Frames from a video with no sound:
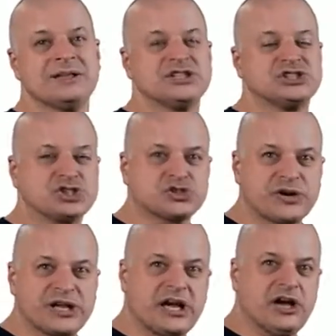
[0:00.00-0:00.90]
The
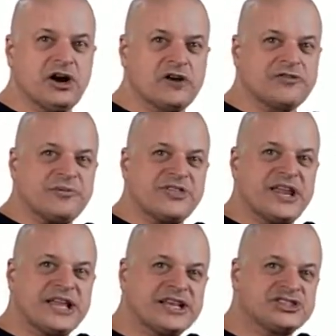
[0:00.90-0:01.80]
stria are from
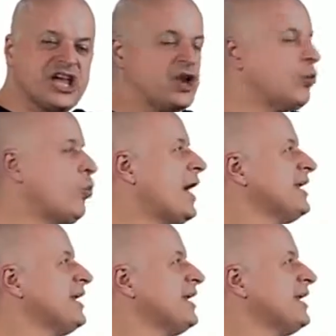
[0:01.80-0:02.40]
thinning skin. Why